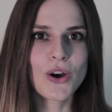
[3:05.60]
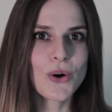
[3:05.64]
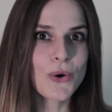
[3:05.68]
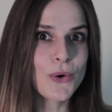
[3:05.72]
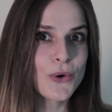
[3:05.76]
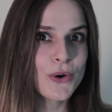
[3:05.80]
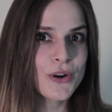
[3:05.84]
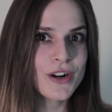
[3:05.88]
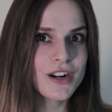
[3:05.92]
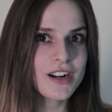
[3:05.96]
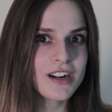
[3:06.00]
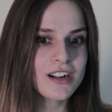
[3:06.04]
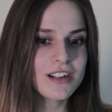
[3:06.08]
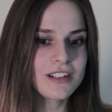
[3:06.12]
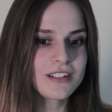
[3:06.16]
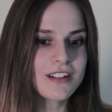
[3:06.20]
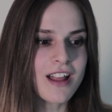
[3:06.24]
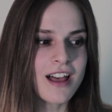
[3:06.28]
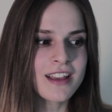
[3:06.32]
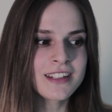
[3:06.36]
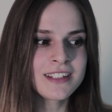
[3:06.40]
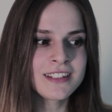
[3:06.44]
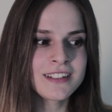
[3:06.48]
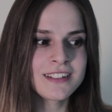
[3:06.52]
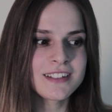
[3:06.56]
Or
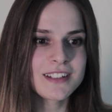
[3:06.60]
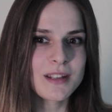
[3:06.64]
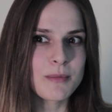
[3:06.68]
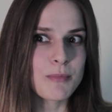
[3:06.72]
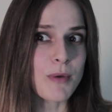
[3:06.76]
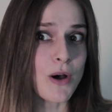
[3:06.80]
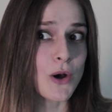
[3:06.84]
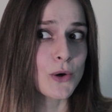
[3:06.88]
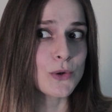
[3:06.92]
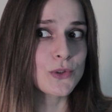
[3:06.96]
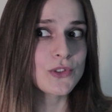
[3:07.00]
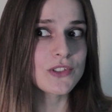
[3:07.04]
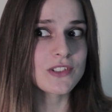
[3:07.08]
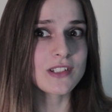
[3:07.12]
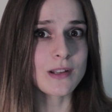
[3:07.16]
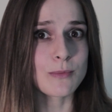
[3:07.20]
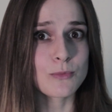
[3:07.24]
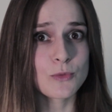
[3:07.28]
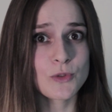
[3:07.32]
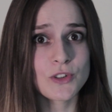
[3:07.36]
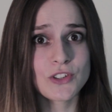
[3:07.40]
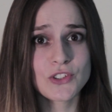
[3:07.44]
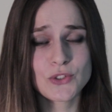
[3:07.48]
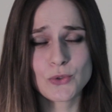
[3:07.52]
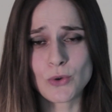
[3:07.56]
lying about
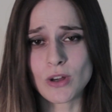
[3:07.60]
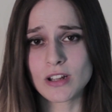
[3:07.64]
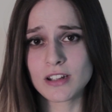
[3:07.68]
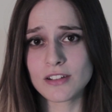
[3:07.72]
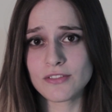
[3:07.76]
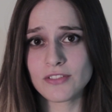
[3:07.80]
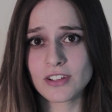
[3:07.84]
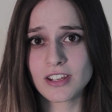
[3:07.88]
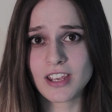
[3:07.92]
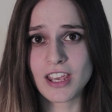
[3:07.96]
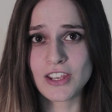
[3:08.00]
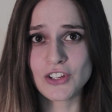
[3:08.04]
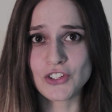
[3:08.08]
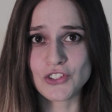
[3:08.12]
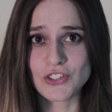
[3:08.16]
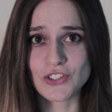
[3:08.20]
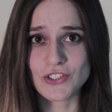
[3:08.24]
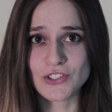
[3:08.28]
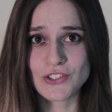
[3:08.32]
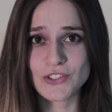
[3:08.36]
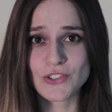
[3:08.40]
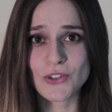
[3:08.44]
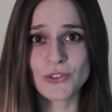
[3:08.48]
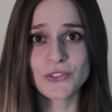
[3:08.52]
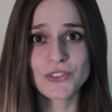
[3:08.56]
someone's
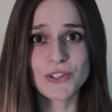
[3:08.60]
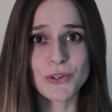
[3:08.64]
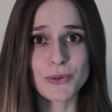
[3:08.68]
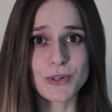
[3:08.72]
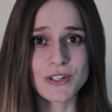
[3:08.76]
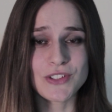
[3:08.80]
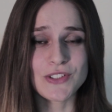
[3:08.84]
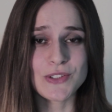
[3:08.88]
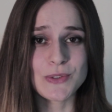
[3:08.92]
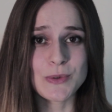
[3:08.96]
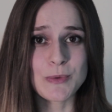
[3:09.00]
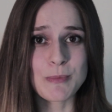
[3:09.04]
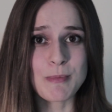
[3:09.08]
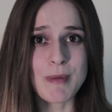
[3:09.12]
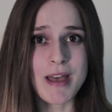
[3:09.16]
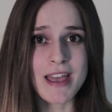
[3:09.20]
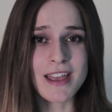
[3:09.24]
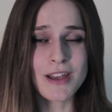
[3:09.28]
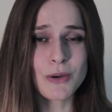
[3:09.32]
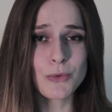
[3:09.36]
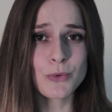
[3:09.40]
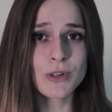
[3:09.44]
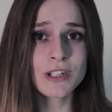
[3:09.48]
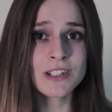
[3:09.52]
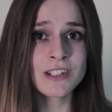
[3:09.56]
qualifications on the
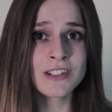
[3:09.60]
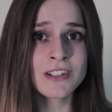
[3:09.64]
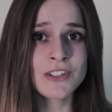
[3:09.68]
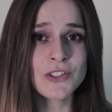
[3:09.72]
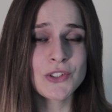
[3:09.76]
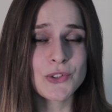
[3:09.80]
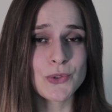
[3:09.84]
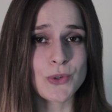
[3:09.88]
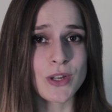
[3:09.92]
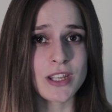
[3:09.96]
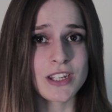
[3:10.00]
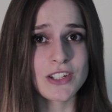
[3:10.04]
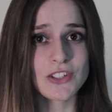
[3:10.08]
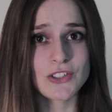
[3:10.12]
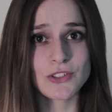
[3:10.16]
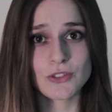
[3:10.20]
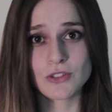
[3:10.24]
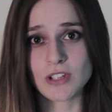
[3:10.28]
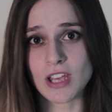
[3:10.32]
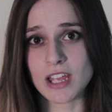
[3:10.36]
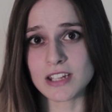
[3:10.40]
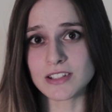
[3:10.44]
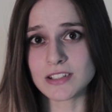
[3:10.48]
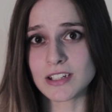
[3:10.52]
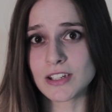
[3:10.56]
resume when trying to
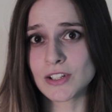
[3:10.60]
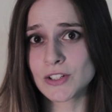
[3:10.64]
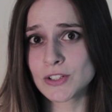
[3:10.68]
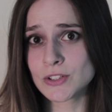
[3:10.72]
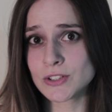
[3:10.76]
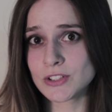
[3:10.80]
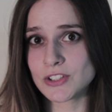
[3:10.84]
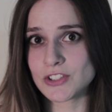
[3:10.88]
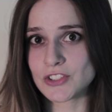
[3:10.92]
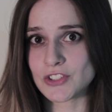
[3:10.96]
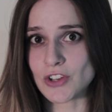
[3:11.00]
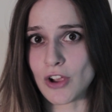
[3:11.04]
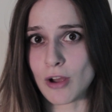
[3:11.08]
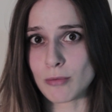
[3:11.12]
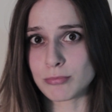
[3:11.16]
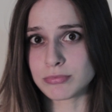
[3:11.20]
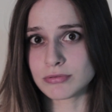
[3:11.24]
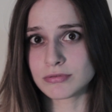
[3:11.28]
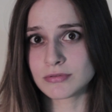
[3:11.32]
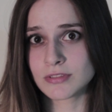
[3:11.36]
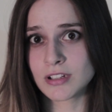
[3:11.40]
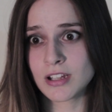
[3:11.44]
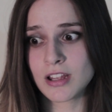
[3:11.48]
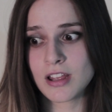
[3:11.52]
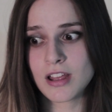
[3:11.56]
get a good job,
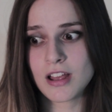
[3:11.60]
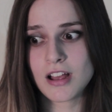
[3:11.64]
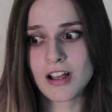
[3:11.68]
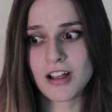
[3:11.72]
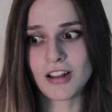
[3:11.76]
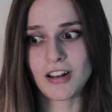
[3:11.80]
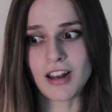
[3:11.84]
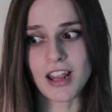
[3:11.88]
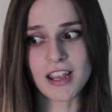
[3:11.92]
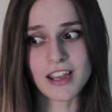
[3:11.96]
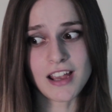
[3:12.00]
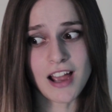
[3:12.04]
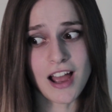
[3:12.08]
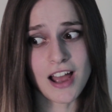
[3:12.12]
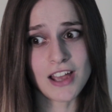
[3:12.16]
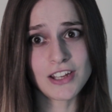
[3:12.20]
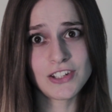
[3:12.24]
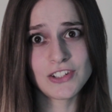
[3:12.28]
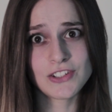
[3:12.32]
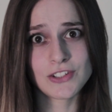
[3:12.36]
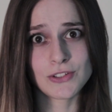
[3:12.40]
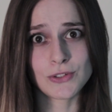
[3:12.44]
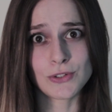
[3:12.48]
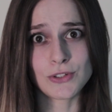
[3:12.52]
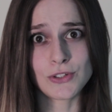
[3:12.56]
like I
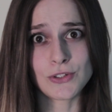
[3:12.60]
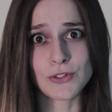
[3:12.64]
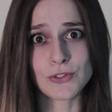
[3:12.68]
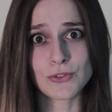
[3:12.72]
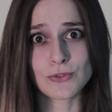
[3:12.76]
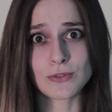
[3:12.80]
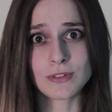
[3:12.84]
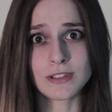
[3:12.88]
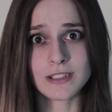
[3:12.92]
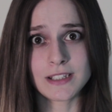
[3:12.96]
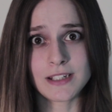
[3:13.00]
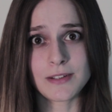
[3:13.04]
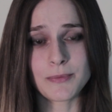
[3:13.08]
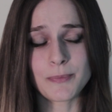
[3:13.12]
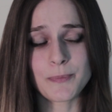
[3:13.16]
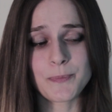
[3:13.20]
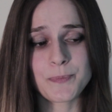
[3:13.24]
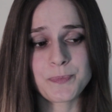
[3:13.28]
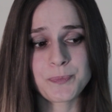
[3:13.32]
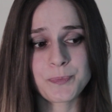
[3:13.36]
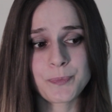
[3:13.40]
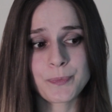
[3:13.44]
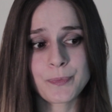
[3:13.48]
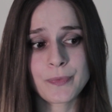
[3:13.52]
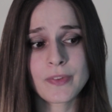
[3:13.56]
do usually.
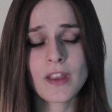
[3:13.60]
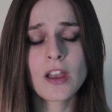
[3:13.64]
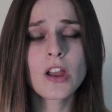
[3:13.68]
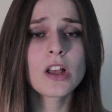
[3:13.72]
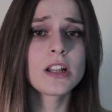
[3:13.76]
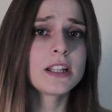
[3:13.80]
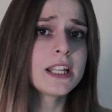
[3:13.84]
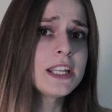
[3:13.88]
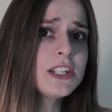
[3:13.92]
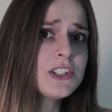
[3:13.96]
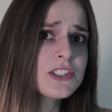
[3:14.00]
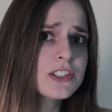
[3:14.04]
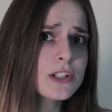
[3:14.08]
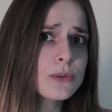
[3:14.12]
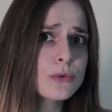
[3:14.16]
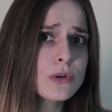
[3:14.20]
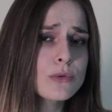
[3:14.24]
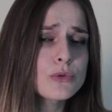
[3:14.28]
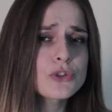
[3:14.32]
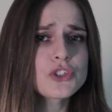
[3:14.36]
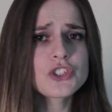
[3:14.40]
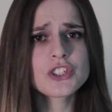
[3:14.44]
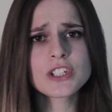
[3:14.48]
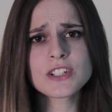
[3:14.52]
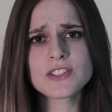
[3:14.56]
Later we
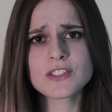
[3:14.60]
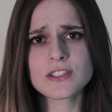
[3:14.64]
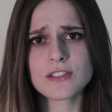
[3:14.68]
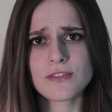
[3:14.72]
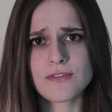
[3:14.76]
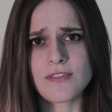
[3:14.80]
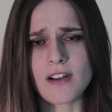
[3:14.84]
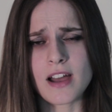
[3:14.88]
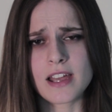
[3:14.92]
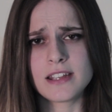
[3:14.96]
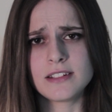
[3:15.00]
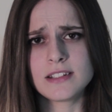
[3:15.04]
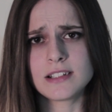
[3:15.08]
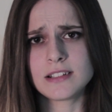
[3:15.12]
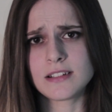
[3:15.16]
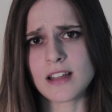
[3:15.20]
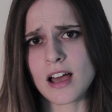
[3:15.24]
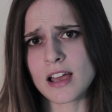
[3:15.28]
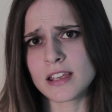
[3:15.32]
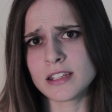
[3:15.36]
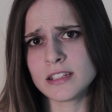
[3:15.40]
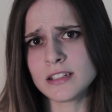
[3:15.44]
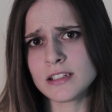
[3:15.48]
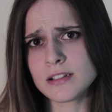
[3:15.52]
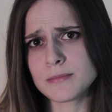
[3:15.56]
would justify the
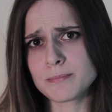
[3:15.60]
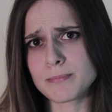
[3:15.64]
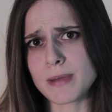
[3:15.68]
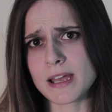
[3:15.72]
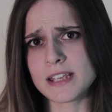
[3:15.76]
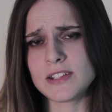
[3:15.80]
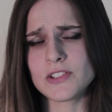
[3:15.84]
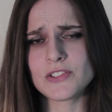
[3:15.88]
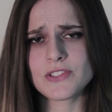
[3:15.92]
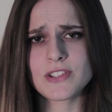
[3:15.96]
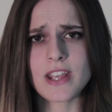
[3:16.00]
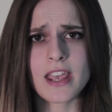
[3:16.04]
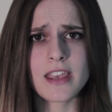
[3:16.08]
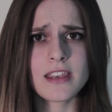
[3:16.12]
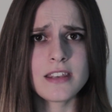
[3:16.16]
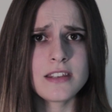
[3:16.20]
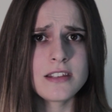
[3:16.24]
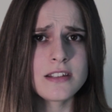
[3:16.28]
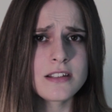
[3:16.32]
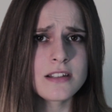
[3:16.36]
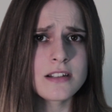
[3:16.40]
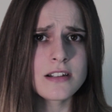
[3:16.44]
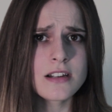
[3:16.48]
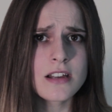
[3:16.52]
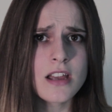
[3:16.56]
lying by
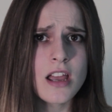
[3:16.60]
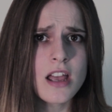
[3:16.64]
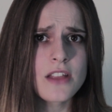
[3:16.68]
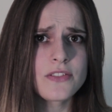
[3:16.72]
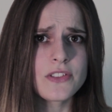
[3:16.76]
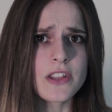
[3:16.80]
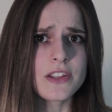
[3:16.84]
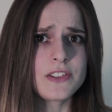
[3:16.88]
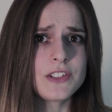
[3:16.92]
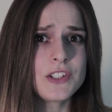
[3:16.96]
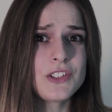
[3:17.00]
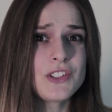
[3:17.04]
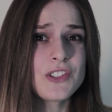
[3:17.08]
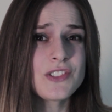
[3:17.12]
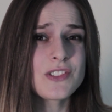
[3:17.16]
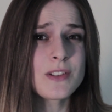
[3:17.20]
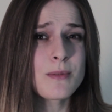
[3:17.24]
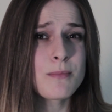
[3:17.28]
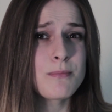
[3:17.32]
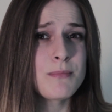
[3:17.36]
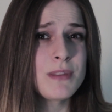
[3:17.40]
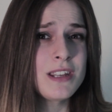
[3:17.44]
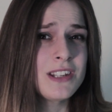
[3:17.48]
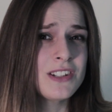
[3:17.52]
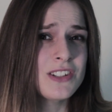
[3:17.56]
saying that it is
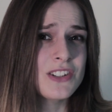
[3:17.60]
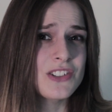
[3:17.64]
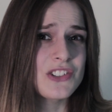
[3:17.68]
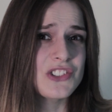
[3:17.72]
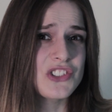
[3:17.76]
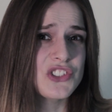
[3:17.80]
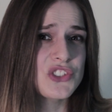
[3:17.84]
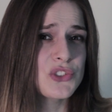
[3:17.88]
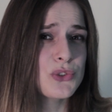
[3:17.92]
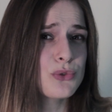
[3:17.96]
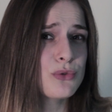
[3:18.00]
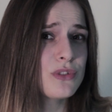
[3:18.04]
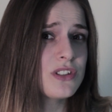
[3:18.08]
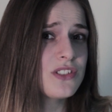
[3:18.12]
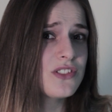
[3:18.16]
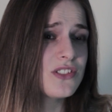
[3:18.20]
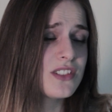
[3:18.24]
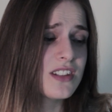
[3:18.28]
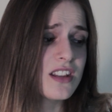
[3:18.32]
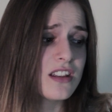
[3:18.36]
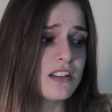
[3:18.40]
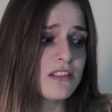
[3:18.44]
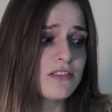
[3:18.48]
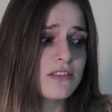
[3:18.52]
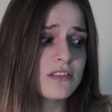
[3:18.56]
a means to
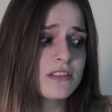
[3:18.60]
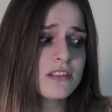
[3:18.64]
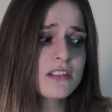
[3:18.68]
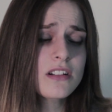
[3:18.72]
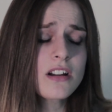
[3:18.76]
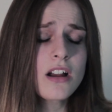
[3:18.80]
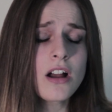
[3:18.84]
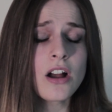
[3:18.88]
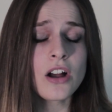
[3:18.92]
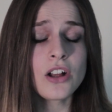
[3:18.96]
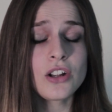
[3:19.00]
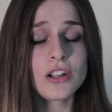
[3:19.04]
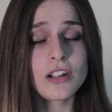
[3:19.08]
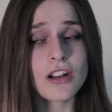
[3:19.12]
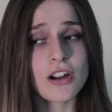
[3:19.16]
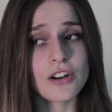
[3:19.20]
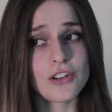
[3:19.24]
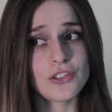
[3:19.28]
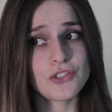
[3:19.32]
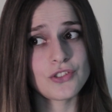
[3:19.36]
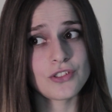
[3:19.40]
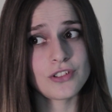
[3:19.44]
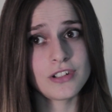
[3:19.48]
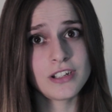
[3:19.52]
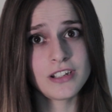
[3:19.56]
receive a
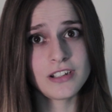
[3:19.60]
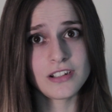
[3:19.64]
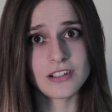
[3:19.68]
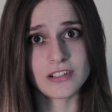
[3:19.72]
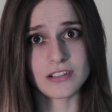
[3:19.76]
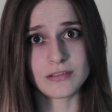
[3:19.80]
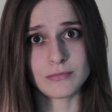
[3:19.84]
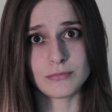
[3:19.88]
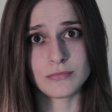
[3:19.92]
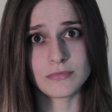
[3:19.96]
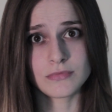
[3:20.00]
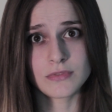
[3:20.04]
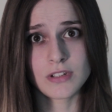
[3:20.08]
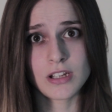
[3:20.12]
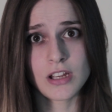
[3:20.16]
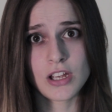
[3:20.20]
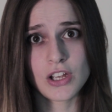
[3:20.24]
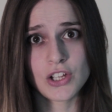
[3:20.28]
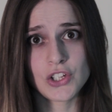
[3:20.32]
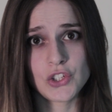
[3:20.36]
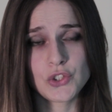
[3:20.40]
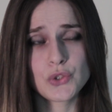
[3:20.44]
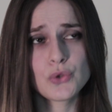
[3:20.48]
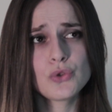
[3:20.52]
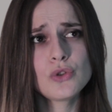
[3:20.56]
larger income
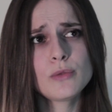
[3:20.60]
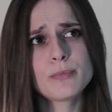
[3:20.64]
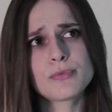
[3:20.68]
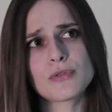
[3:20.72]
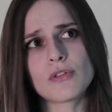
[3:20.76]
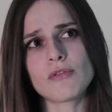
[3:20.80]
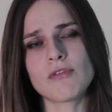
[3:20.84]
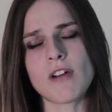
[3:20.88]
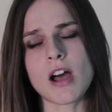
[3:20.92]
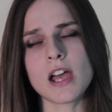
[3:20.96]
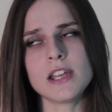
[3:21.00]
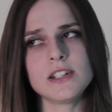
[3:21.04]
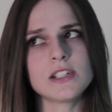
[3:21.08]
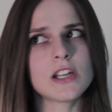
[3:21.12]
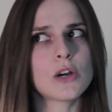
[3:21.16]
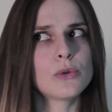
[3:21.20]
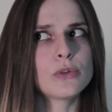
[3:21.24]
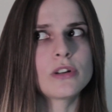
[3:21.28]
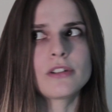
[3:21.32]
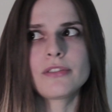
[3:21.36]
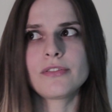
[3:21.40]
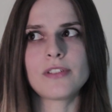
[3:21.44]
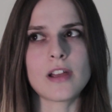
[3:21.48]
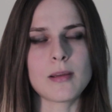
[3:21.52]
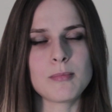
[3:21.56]
to provide
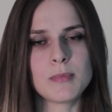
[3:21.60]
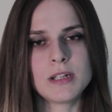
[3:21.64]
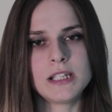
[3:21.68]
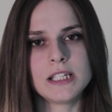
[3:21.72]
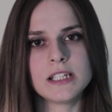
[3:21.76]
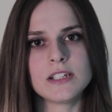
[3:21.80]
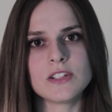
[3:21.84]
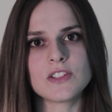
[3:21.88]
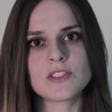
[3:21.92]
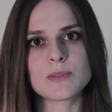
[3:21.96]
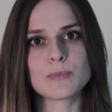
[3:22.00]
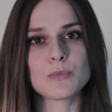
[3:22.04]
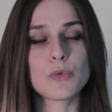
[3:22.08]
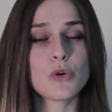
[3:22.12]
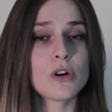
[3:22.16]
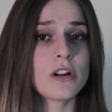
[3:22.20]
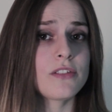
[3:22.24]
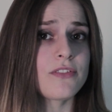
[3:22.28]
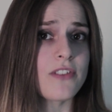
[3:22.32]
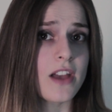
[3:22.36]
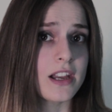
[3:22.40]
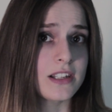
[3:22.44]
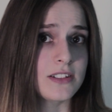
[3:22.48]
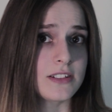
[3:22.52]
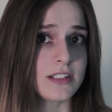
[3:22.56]
our families more
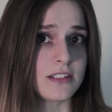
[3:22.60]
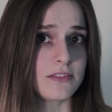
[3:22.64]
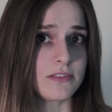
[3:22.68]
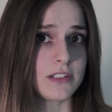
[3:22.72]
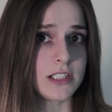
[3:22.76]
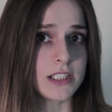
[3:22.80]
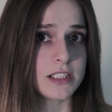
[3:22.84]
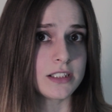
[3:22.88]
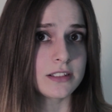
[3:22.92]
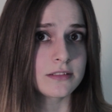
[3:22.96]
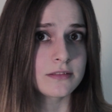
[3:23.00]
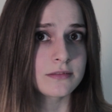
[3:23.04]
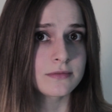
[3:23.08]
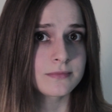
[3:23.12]
effectively.